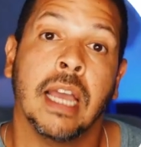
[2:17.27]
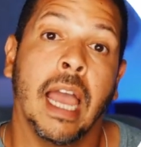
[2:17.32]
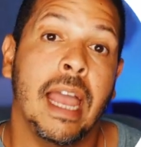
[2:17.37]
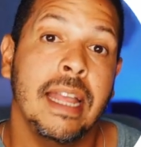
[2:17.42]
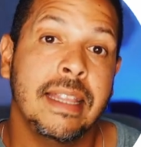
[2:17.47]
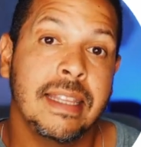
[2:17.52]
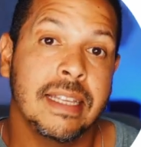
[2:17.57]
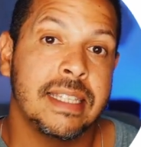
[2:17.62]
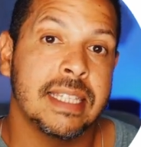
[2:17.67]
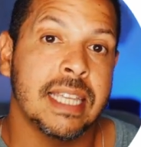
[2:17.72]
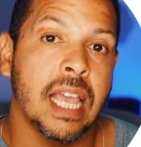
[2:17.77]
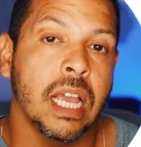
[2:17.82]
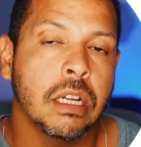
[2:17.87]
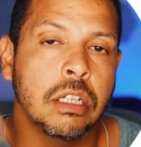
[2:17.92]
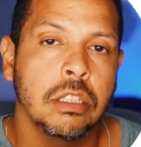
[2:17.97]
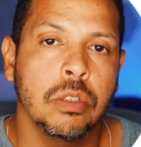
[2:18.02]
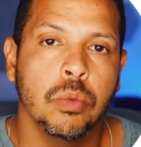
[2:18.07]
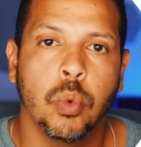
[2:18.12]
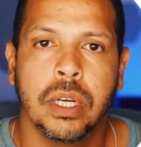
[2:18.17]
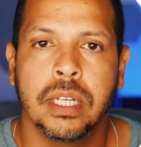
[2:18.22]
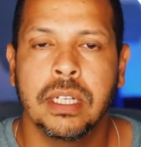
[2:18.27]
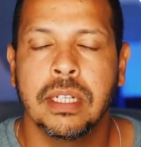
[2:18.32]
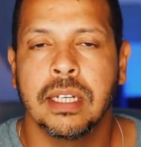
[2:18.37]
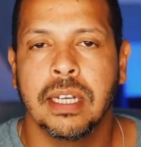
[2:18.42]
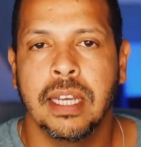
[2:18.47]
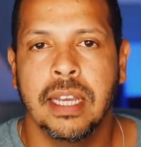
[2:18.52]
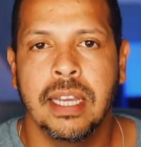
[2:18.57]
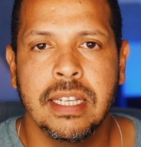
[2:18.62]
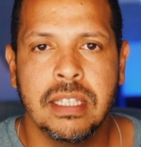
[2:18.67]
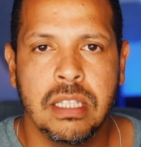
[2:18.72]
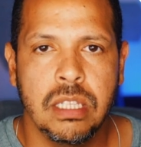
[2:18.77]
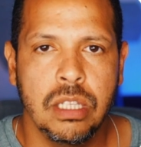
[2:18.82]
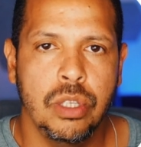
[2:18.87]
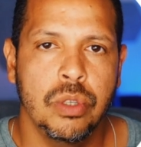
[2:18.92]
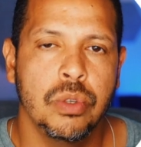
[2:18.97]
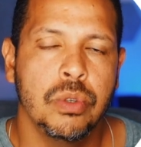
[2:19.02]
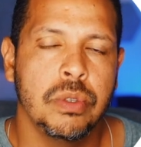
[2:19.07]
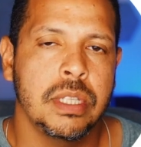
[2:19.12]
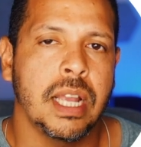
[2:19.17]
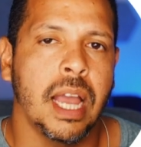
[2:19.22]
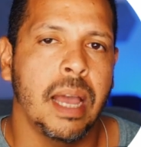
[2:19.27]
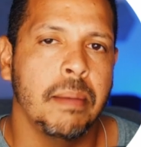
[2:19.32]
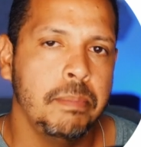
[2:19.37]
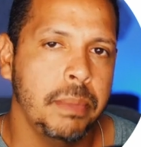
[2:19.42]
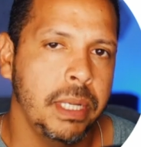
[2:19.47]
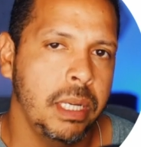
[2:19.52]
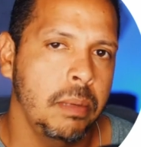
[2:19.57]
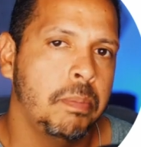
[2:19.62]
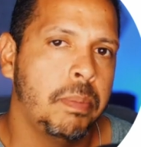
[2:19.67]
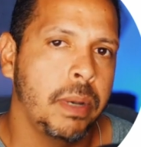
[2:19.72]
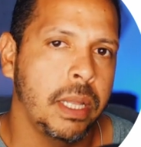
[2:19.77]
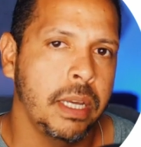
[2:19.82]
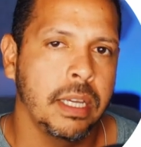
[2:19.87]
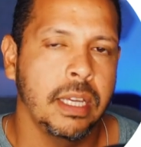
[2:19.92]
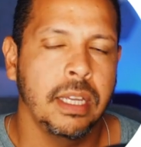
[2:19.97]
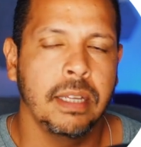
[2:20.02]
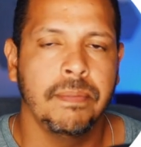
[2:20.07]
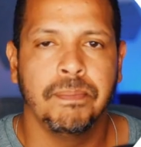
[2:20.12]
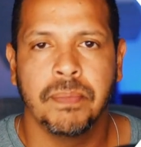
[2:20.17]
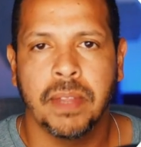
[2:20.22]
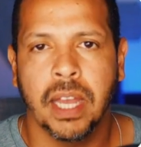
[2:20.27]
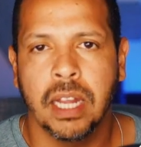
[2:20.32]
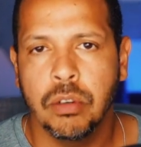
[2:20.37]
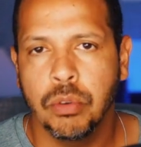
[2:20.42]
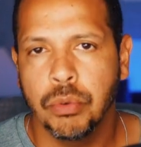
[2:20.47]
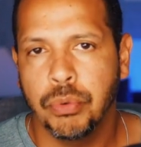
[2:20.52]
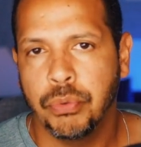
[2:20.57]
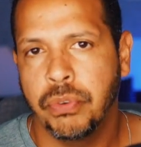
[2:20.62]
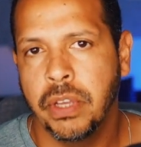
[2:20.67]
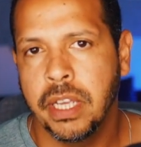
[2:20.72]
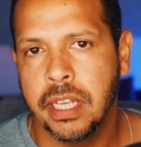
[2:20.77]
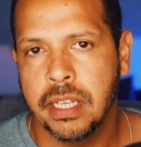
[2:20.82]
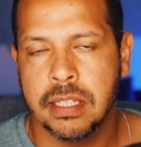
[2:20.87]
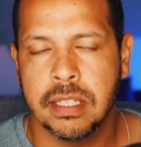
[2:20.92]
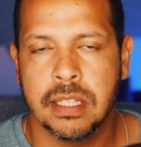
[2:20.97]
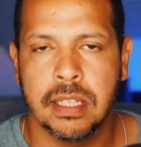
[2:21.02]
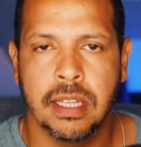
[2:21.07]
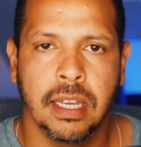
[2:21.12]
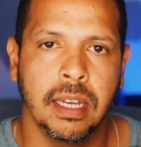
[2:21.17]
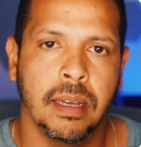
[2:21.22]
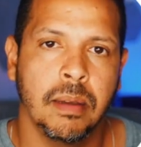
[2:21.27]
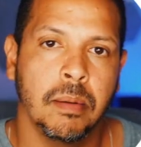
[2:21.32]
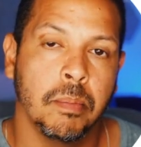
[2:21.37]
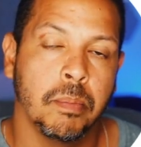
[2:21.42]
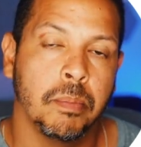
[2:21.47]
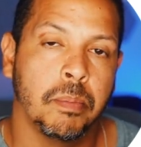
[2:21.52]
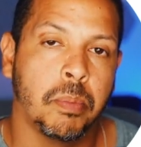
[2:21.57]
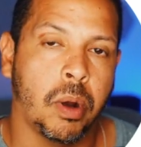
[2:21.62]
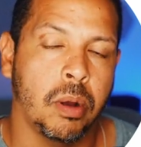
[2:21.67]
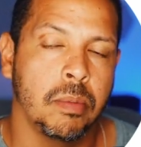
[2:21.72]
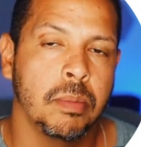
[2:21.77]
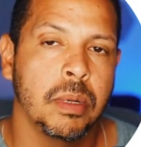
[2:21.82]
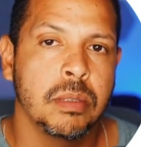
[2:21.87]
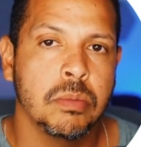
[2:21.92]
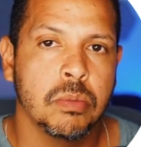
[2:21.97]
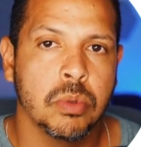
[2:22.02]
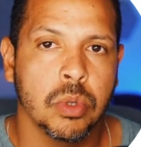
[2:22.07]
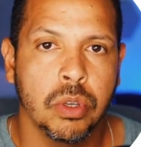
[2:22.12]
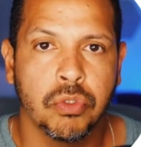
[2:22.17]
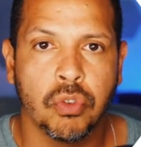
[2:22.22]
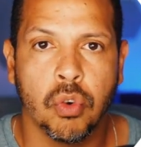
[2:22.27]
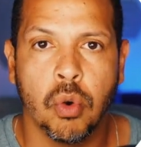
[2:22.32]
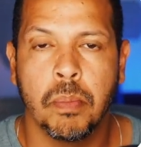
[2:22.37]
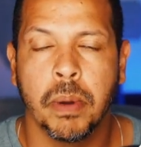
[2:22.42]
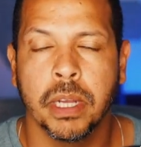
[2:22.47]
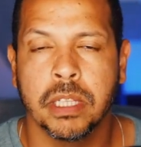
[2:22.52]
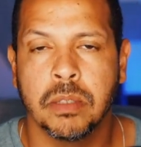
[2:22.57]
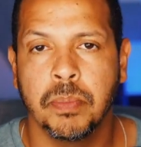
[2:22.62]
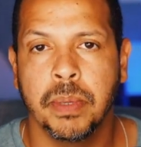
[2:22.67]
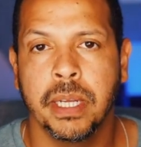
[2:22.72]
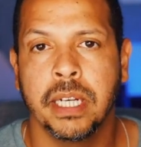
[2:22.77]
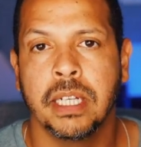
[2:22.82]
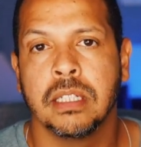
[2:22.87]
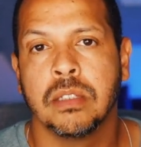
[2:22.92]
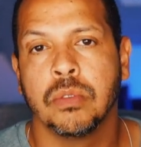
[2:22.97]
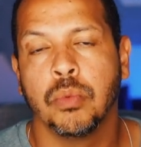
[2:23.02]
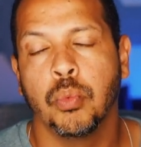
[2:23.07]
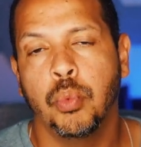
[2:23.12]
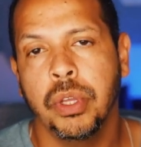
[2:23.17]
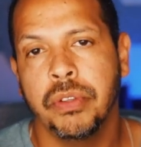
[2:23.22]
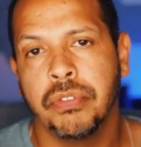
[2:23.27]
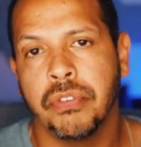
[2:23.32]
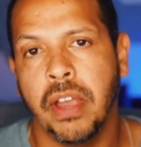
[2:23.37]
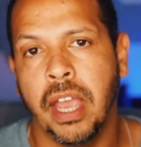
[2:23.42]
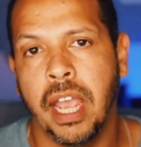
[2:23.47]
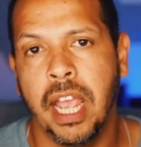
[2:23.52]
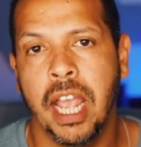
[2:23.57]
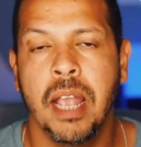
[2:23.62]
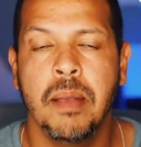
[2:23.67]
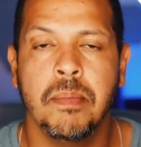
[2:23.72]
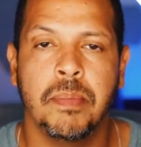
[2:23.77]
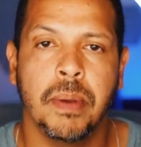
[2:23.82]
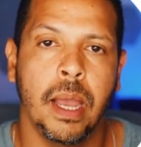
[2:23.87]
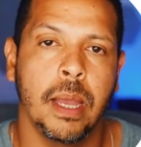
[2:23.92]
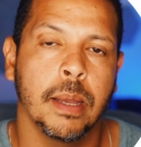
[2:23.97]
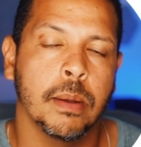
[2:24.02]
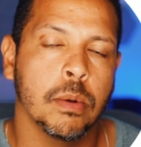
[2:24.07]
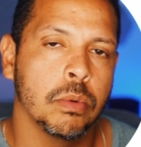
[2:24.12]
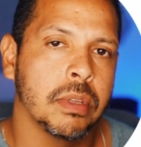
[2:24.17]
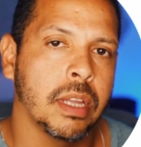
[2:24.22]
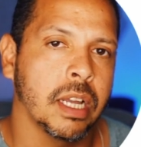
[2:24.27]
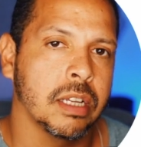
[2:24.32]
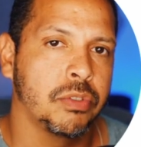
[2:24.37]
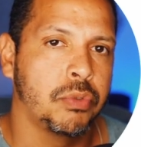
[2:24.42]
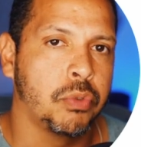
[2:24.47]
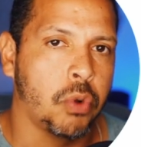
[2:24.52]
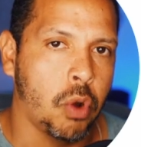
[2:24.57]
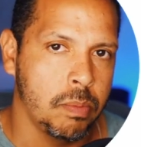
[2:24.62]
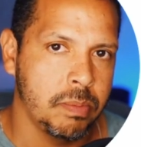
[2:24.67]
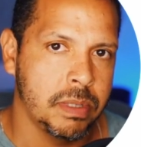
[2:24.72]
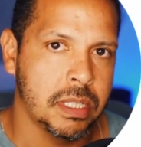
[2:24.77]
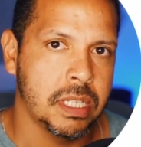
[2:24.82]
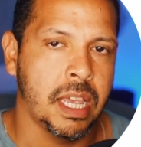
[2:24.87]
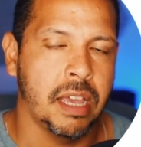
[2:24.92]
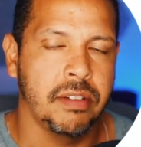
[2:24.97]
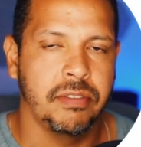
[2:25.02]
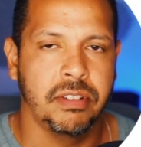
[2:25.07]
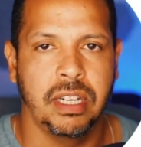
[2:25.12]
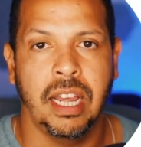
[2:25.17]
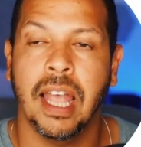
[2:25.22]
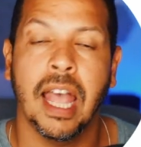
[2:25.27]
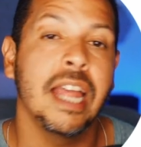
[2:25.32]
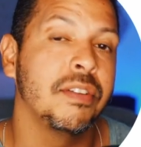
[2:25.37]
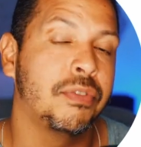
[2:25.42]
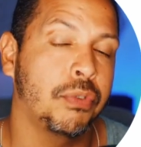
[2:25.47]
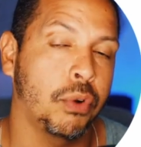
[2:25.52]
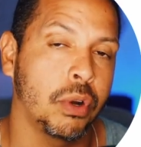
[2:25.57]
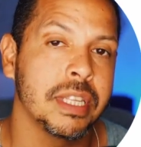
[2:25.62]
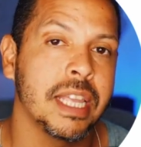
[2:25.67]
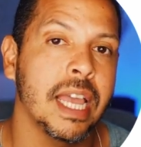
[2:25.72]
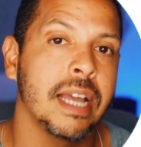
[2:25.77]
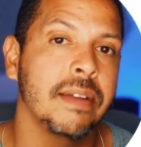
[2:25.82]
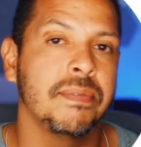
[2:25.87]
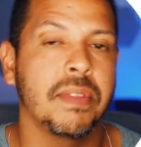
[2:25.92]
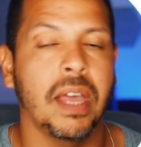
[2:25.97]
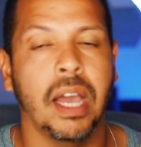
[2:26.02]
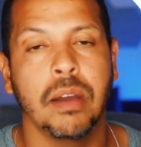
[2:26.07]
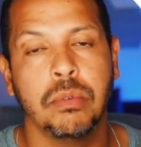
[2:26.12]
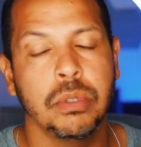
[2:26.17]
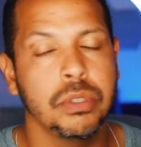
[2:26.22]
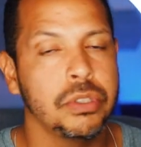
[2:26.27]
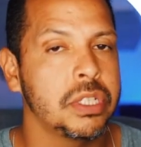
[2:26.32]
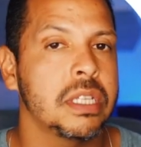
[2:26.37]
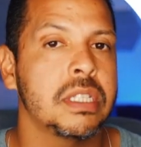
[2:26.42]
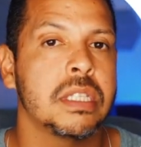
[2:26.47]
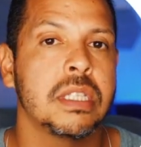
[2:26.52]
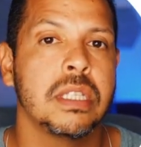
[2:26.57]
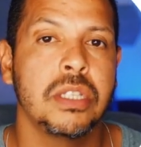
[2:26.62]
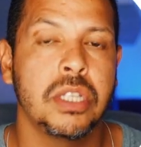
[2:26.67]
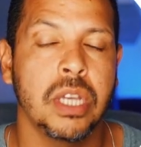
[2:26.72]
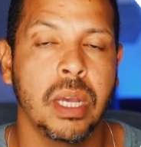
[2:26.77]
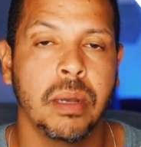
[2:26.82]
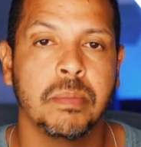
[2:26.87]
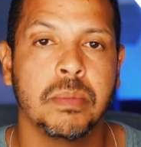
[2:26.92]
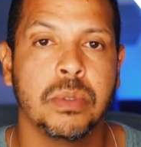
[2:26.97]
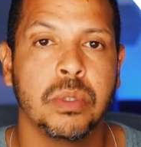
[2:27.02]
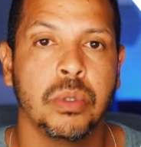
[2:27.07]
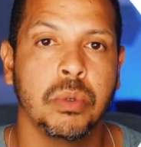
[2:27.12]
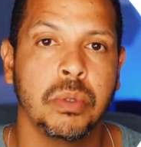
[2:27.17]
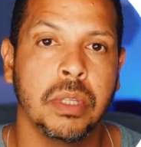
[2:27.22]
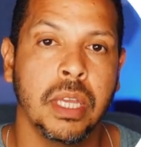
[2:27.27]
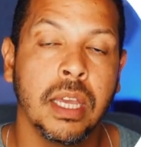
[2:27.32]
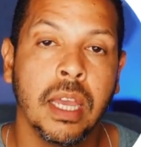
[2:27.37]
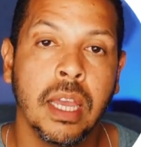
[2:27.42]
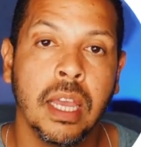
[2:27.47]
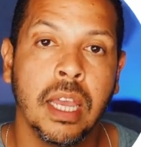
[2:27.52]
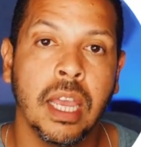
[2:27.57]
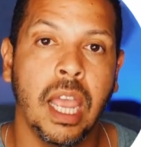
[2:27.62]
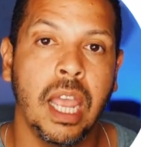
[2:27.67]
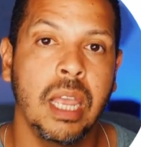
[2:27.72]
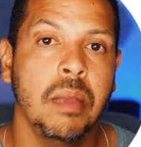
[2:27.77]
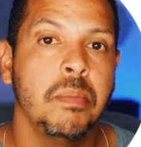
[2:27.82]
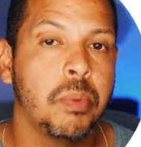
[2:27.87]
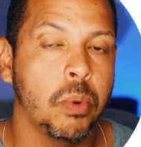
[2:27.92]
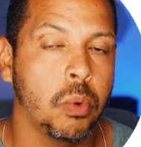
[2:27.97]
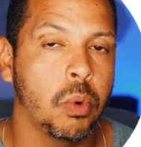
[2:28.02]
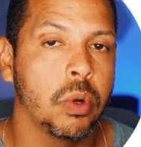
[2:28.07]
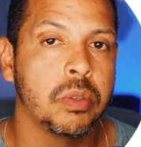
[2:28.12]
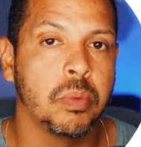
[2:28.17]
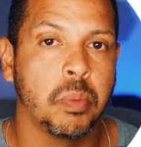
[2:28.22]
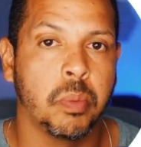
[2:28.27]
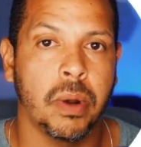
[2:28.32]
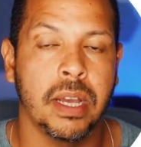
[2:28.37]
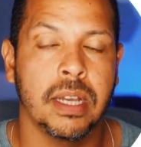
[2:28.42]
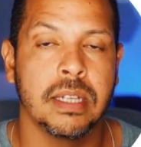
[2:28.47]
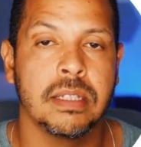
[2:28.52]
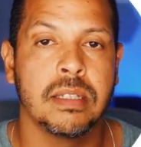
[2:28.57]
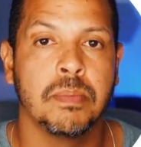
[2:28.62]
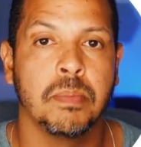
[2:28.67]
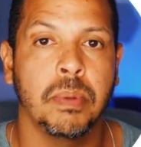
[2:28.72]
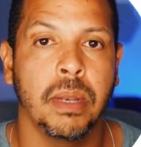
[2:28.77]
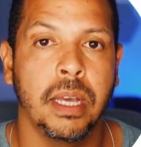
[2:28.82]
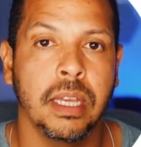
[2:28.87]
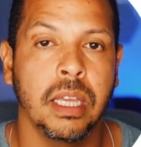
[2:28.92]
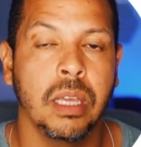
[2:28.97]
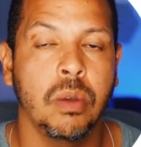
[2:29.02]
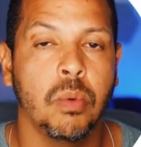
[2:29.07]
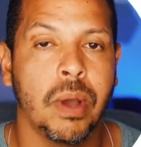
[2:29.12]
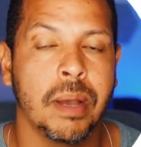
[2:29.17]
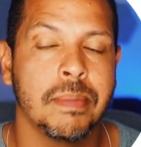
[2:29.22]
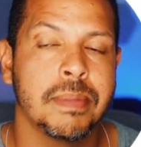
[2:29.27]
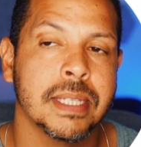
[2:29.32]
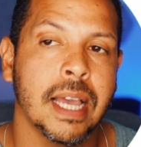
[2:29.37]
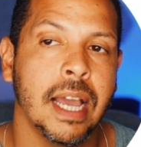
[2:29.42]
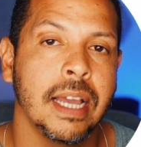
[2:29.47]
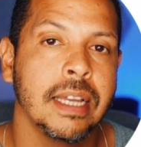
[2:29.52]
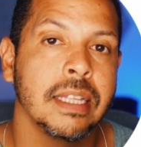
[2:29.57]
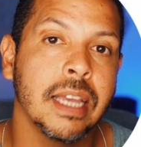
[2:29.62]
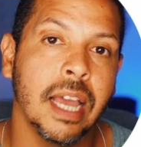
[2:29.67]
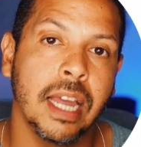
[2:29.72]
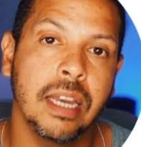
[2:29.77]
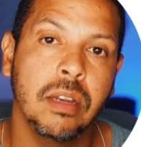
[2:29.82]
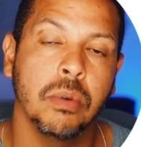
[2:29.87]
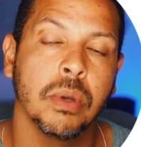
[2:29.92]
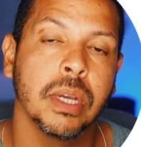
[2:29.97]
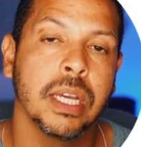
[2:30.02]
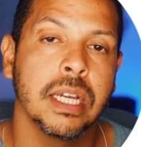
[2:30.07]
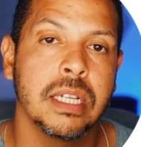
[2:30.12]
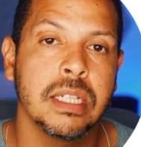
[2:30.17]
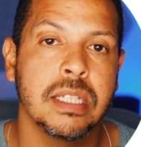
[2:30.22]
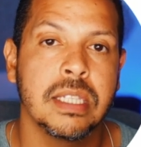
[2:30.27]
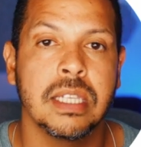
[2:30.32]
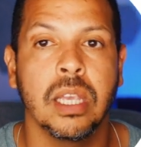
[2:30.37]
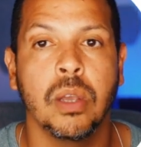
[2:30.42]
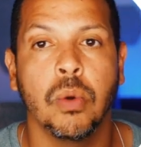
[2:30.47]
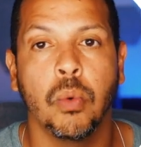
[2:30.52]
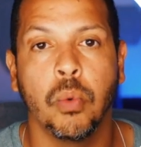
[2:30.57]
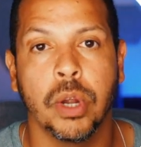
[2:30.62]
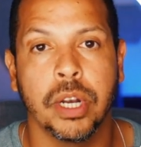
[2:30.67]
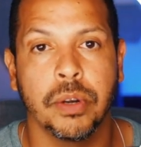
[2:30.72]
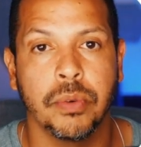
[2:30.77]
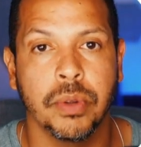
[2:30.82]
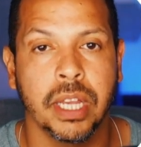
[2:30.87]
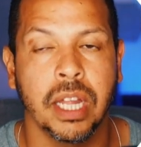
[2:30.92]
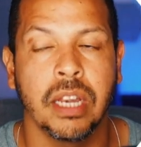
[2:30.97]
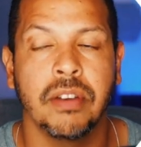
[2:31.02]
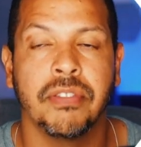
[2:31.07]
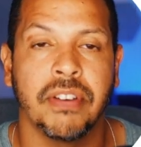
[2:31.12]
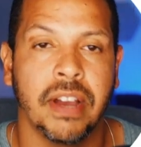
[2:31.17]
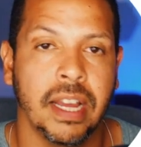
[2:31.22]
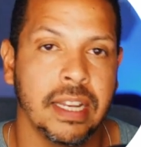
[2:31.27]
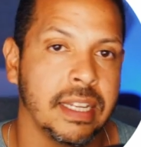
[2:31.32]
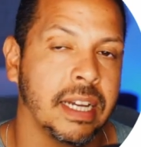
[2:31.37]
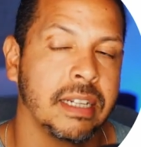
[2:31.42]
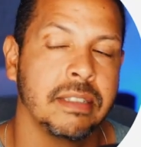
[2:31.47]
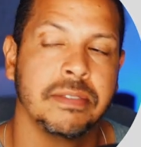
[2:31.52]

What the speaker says: And the second one, it's using a mini plugin that will fix the problems with compatibility with AMP and Contact Form 7. And for that, I will just jump to the AMP WordPress plugin website and we're gonna see where we can find that.